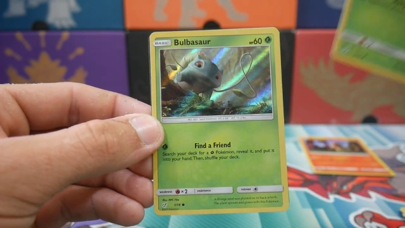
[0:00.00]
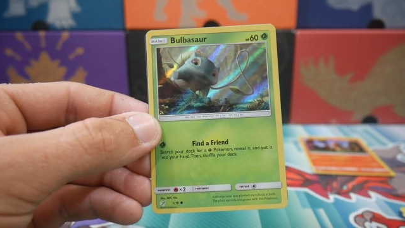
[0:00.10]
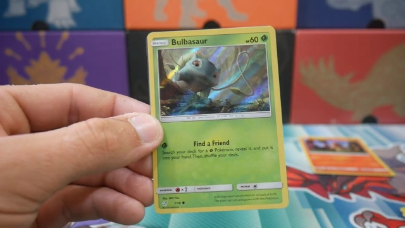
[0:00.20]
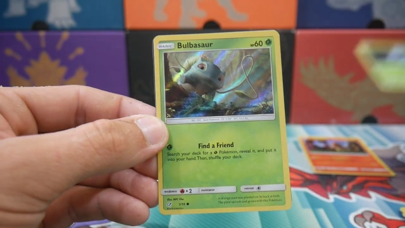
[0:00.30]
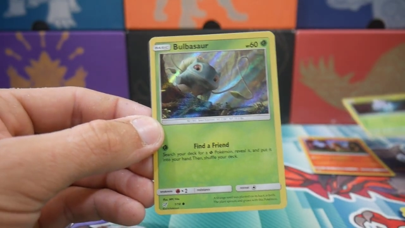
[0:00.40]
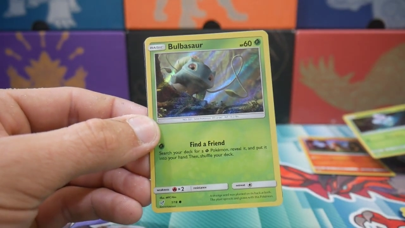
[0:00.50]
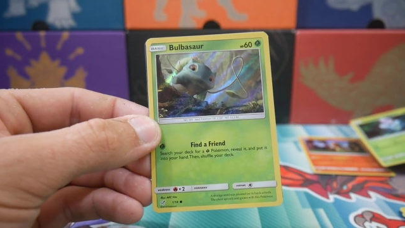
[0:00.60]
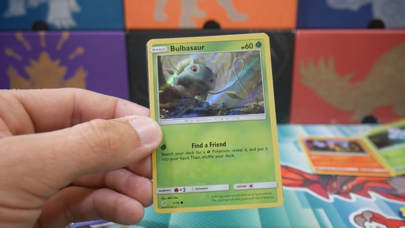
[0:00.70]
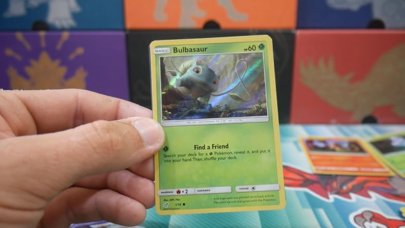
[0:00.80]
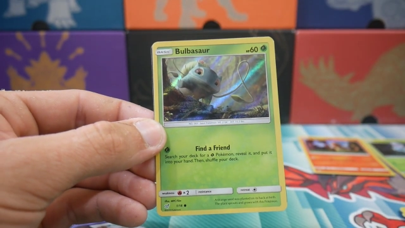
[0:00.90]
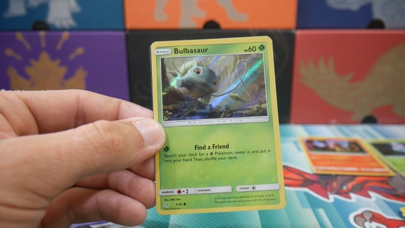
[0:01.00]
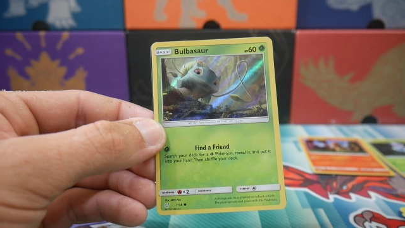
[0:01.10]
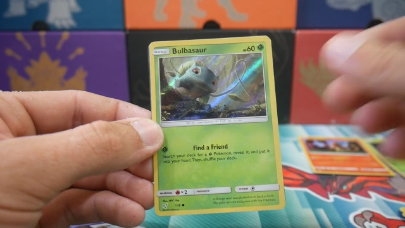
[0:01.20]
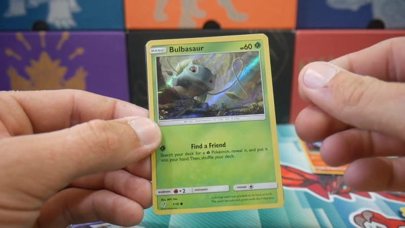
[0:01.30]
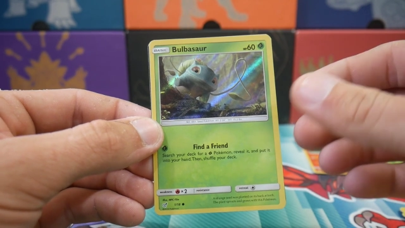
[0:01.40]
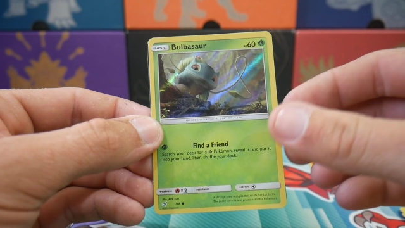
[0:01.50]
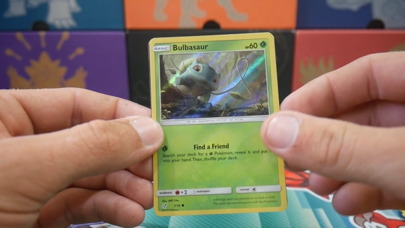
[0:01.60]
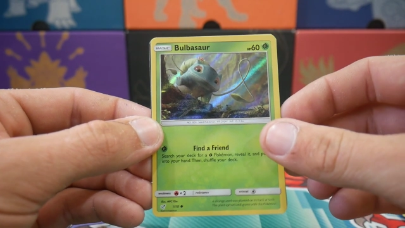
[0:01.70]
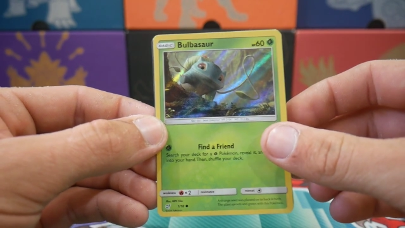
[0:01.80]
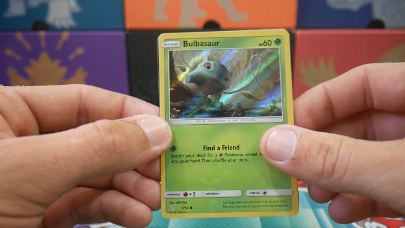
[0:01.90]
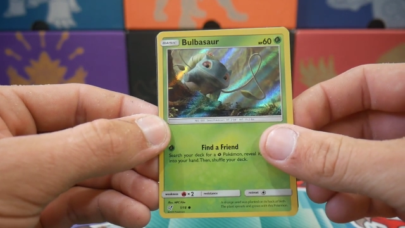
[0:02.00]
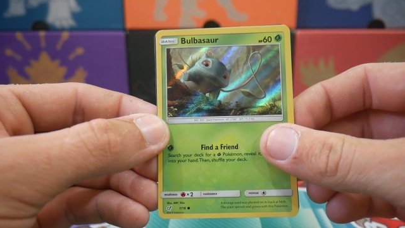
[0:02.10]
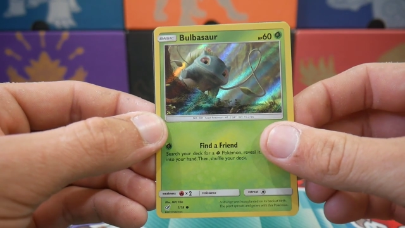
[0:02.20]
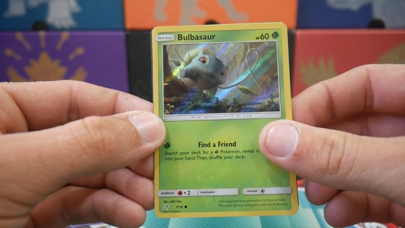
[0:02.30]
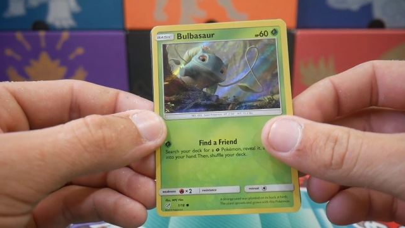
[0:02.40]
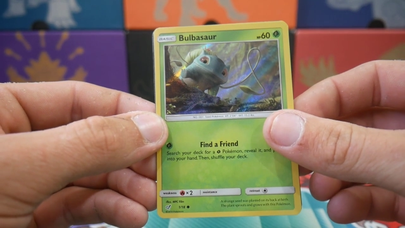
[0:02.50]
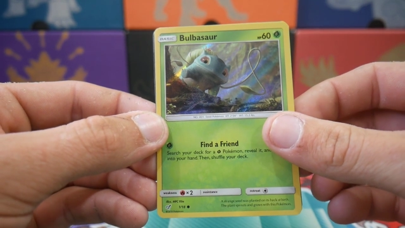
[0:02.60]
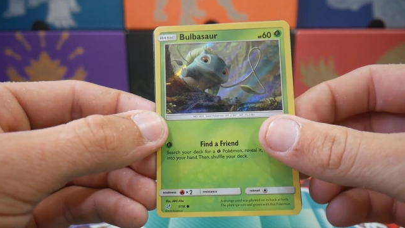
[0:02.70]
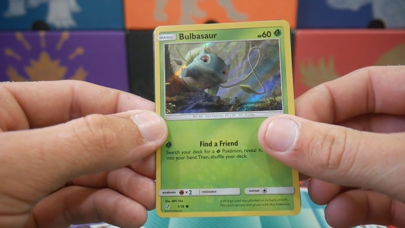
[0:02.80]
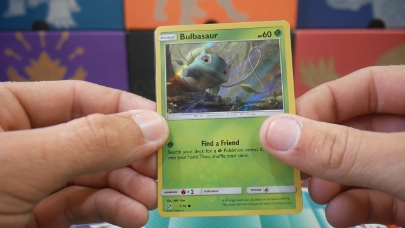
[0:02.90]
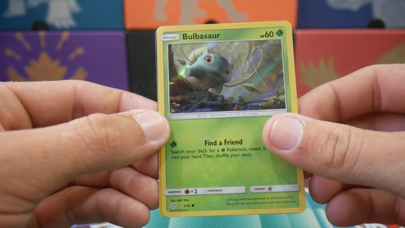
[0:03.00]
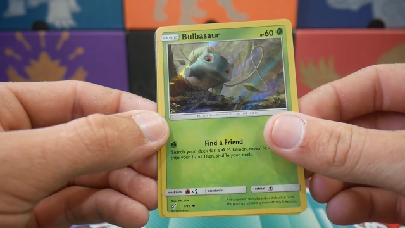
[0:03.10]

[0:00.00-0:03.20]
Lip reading: Nobody's mouth can be seen.